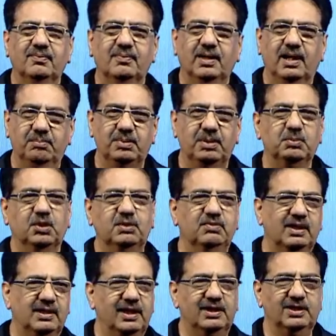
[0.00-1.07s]
and Pramod
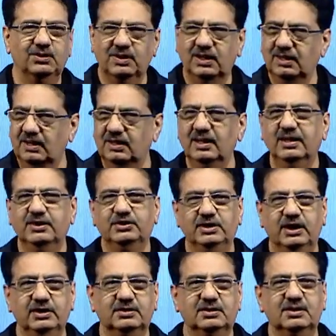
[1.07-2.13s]
will tell you that nothing has
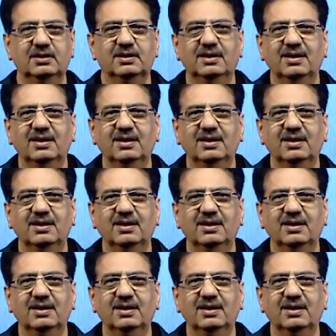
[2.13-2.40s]
changed,